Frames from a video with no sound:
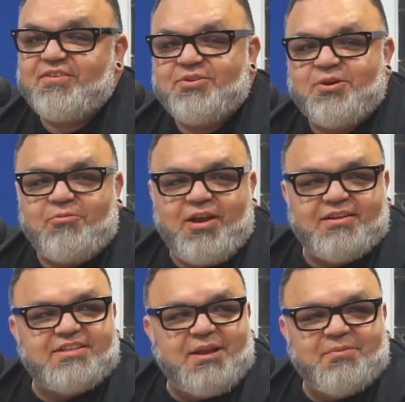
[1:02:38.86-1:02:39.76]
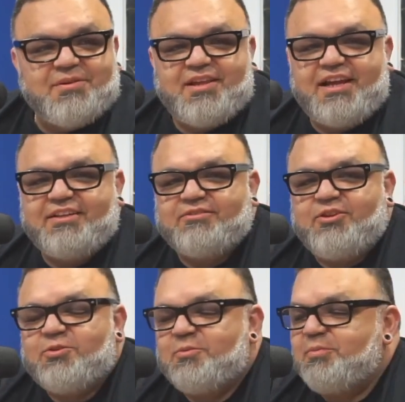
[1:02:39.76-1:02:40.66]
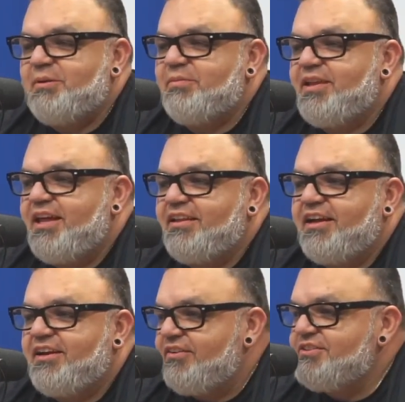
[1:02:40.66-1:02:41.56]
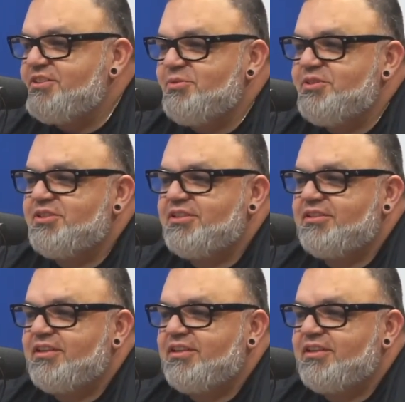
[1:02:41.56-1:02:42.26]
a round table with like local people that like are into music, like